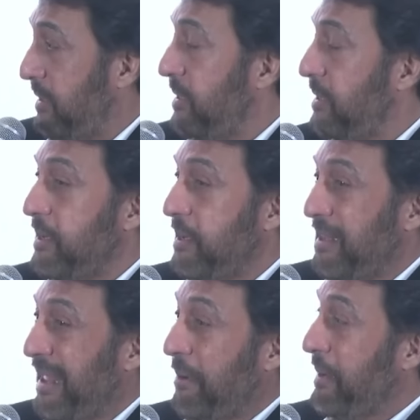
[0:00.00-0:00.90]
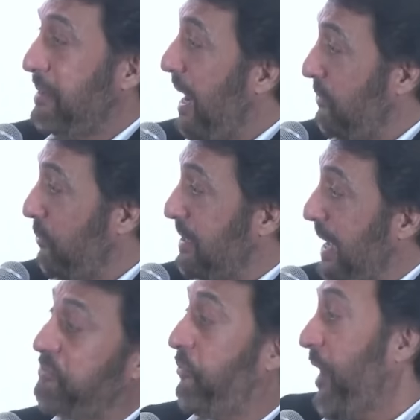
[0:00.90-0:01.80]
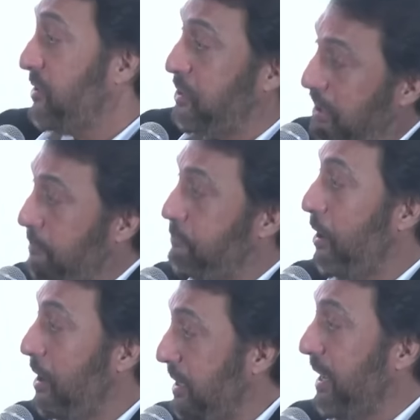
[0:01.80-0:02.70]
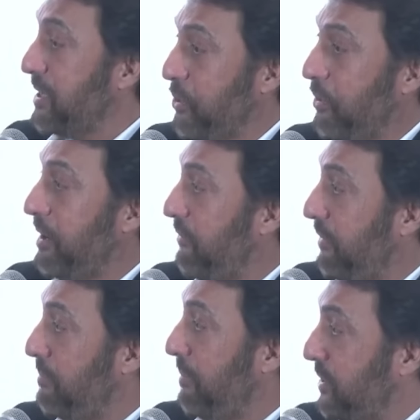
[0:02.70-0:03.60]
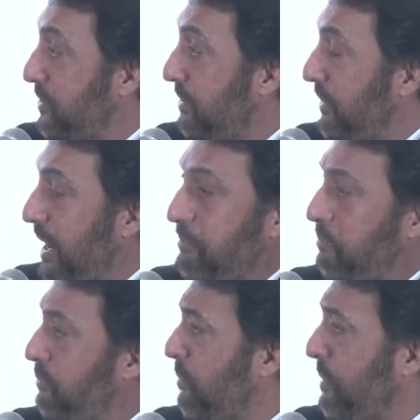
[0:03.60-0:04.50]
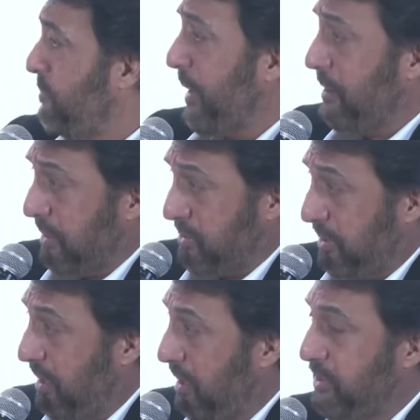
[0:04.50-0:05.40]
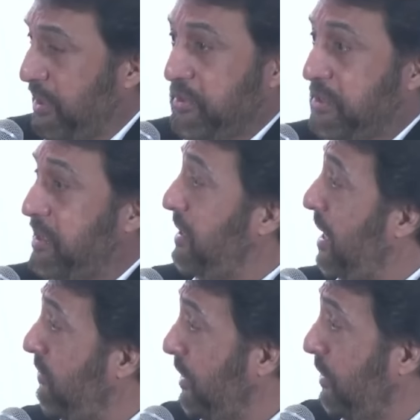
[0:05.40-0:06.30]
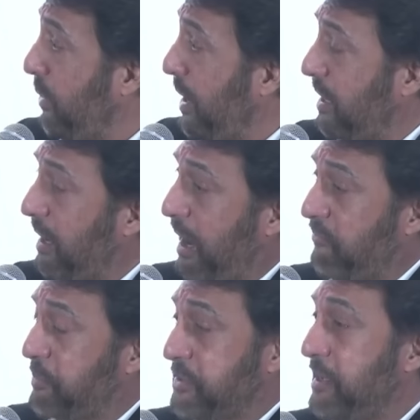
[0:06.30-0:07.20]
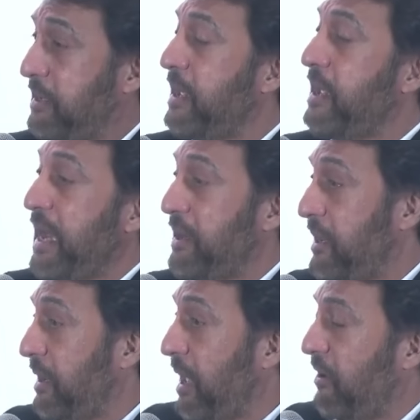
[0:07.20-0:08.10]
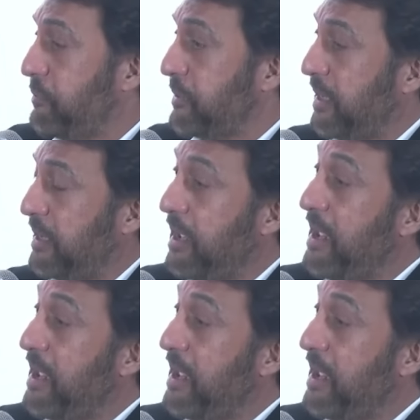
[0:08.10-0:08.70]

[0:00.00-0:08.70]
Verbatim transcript: That's right. I mean, that was as fractured a polity as you could ever imagine. We had so many prime ministerial changes, and yet we grew 8.5%, 8.5%.